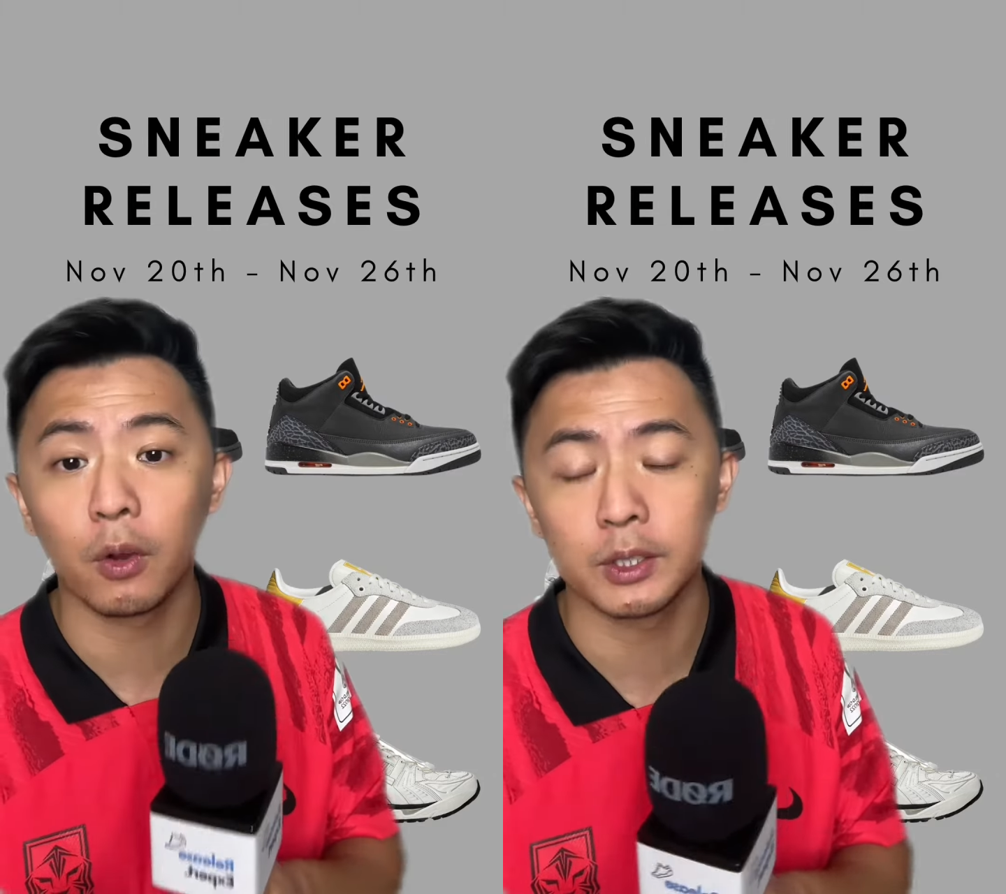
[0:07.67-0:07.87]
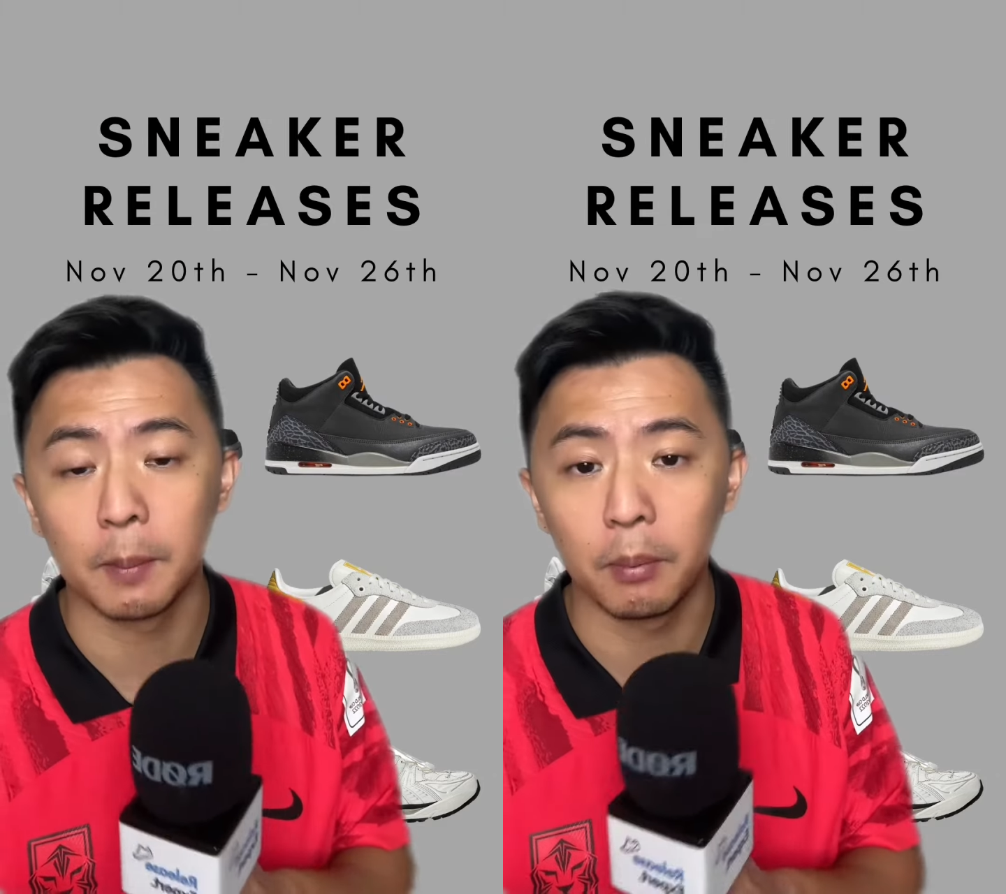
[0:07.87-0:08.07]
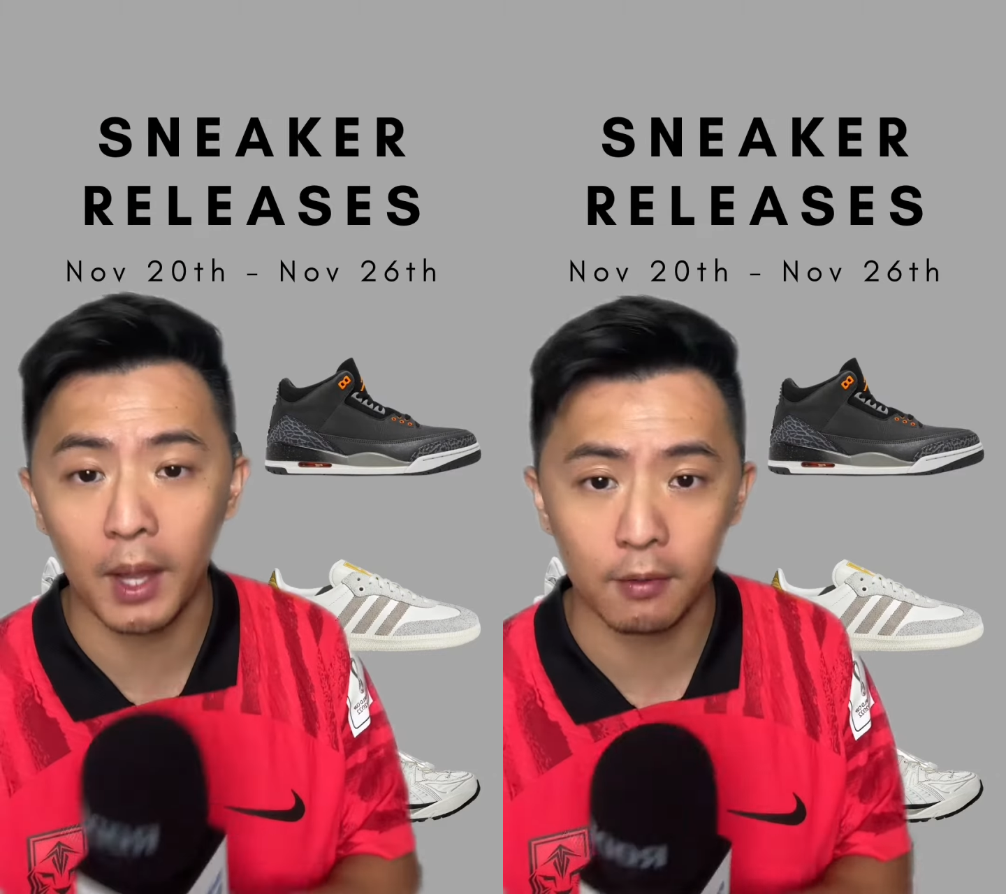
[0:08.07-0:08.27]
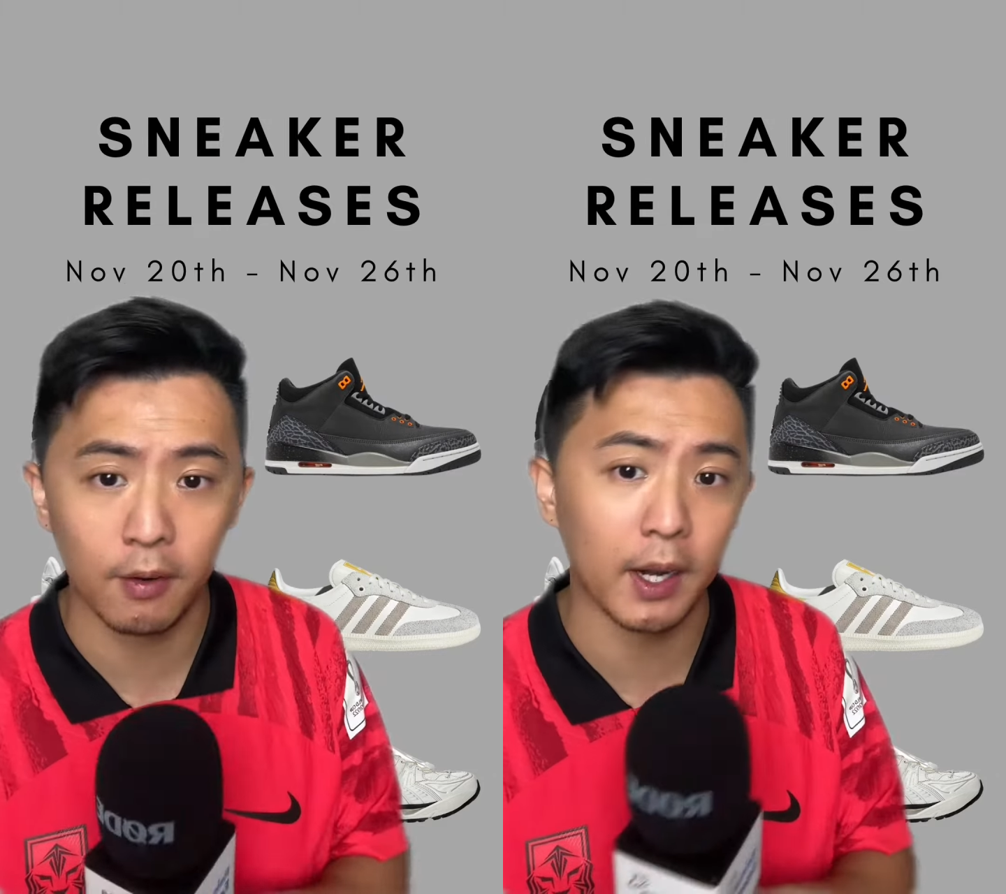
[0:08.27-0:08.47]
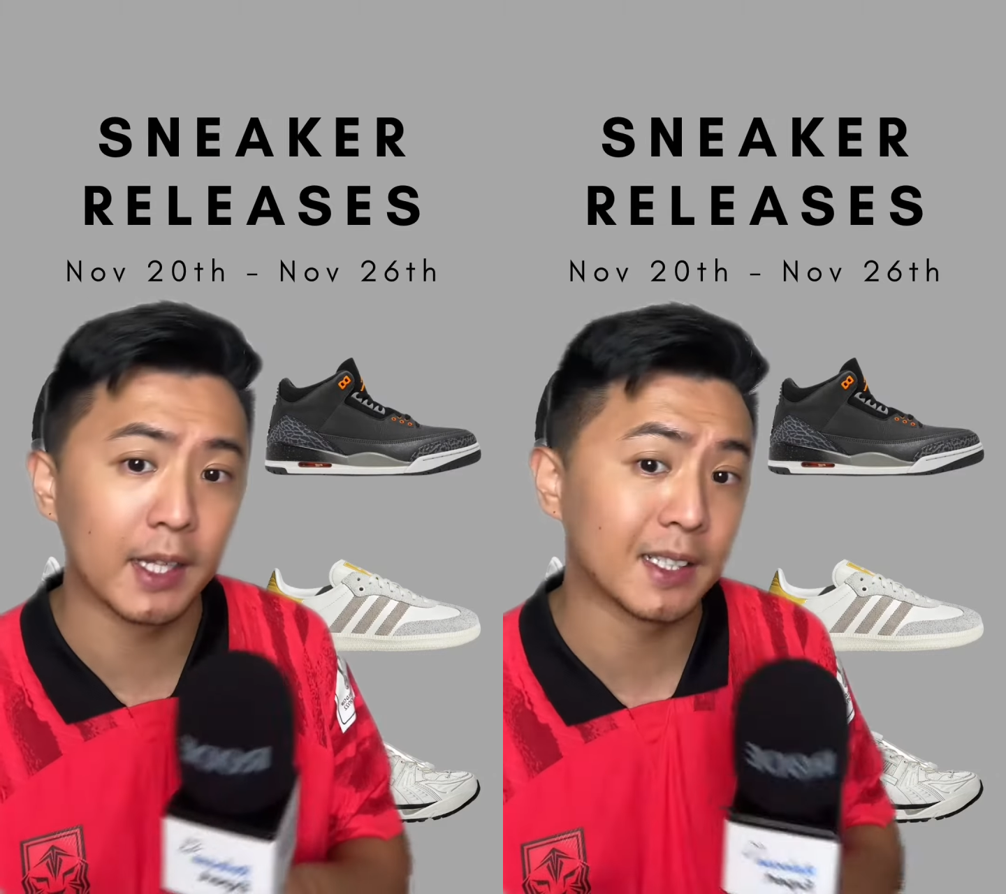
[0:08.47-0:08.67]
focused on Black
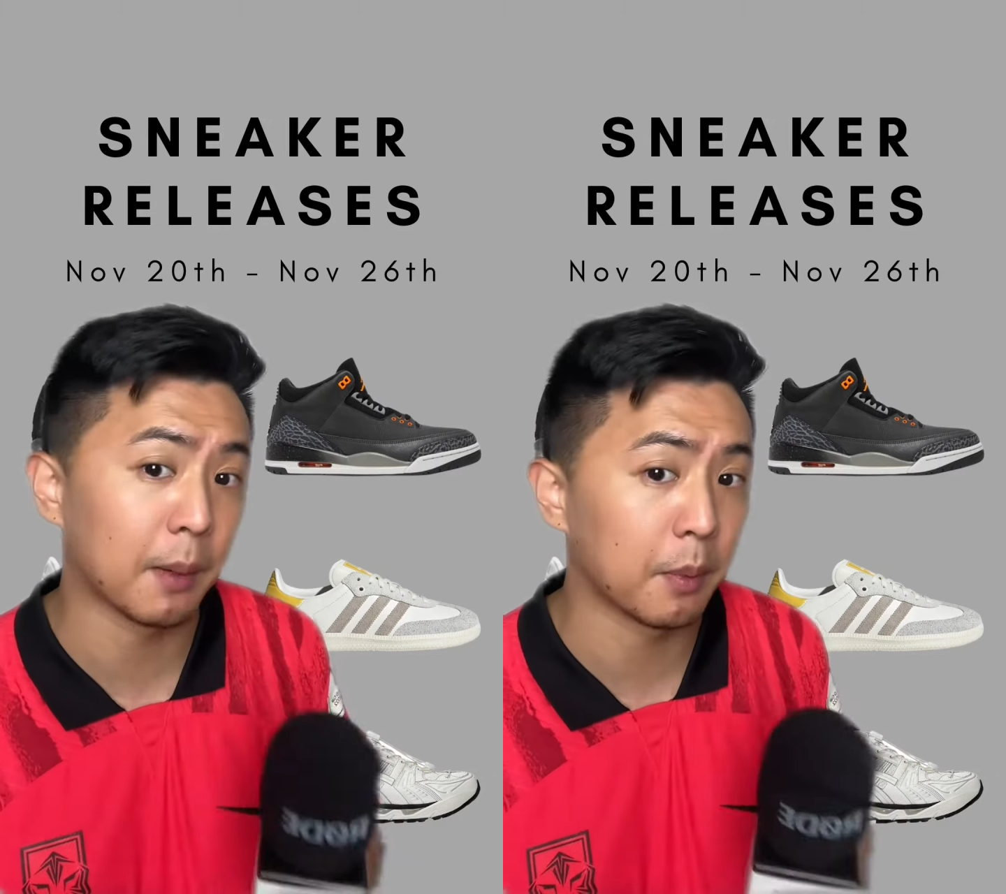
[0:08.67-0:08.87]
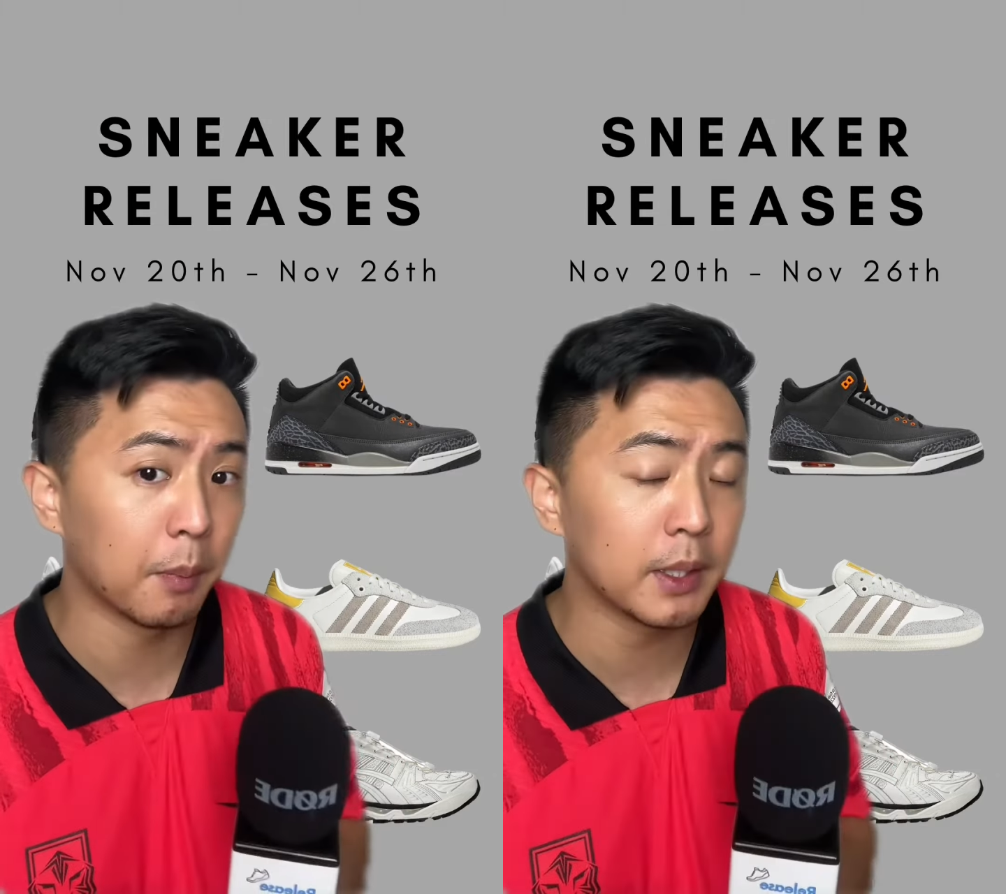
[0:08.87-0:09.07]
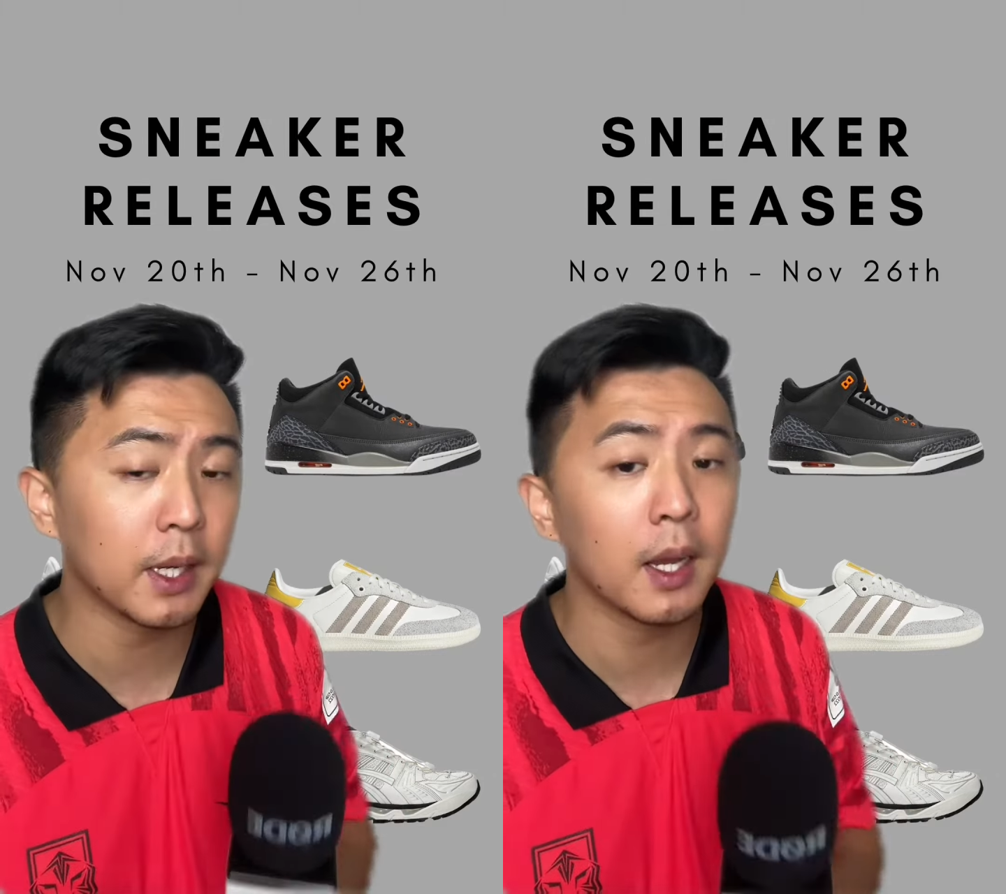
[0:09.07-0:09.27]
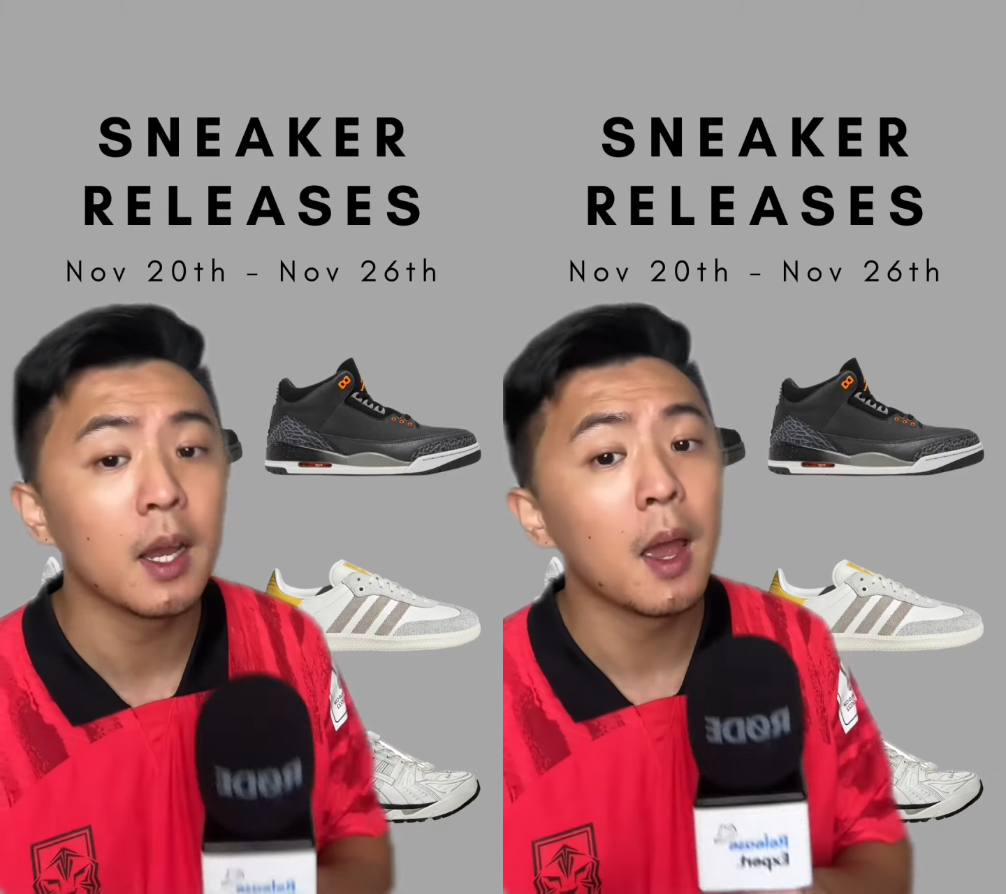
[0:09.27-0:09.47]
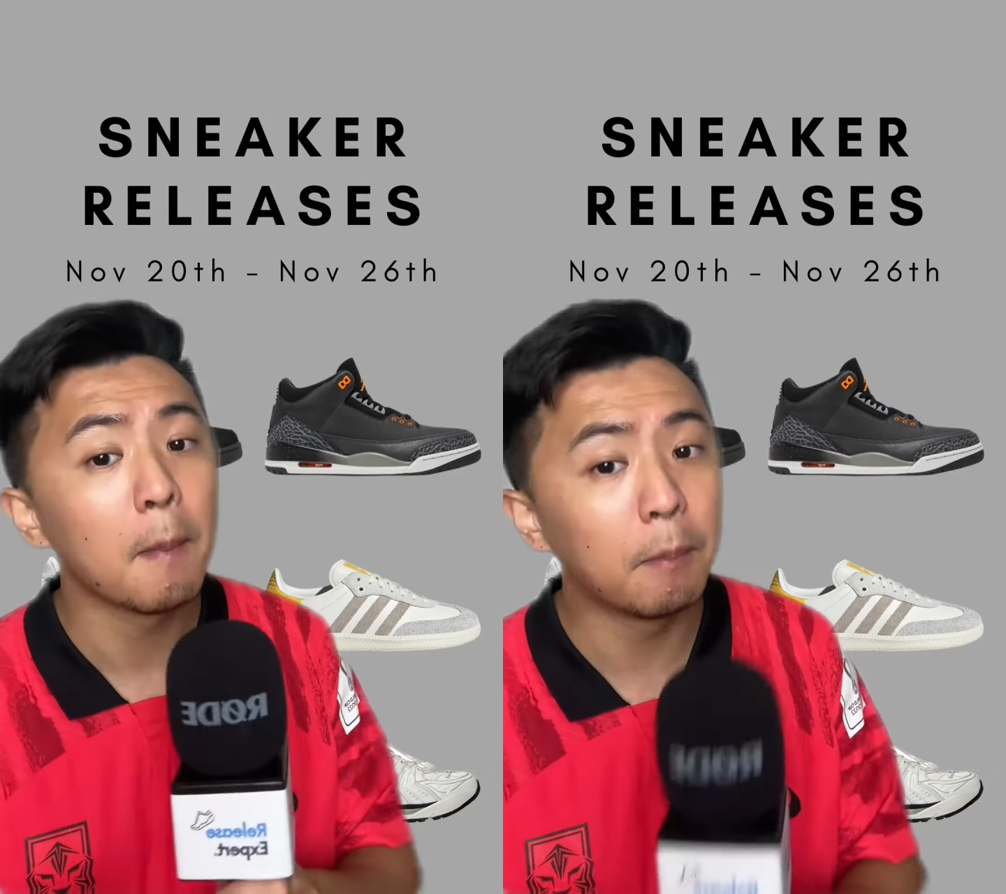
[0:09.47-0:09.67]
Friday and Cyber Monday,